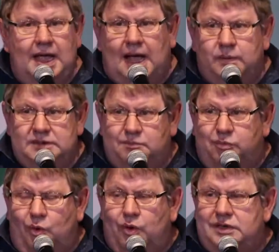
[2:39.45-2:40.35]
I was
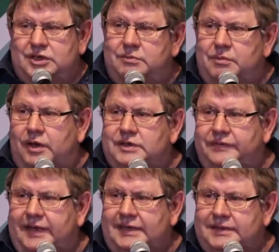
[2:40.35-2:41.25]
born to
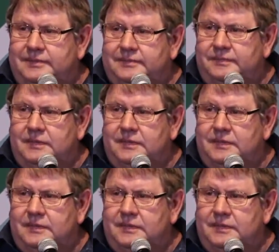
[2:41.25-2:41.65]
motivate.